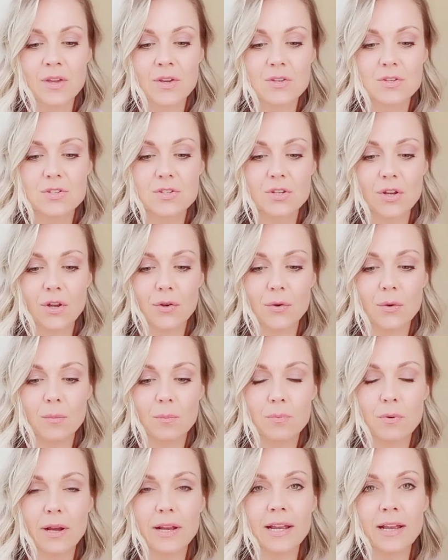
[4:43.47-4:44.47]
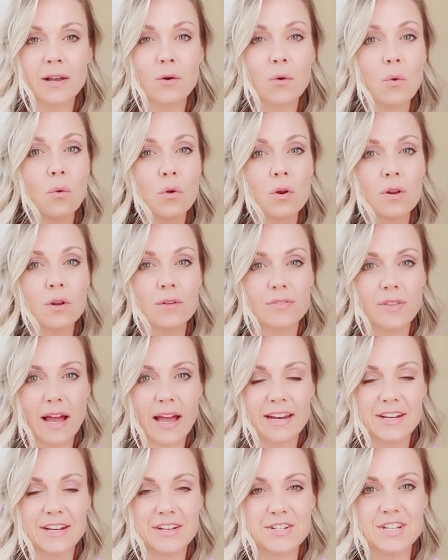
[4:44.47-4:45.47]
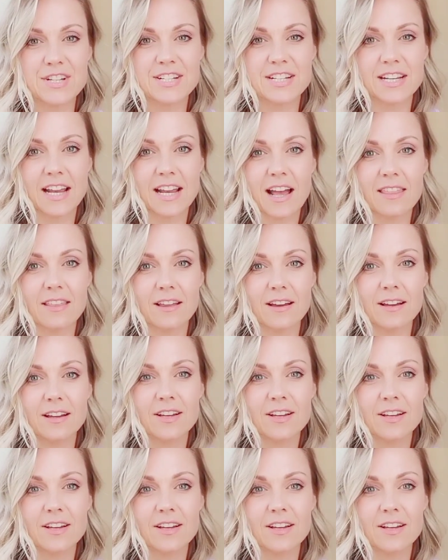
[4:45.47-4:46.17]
So bringing all of that energy together,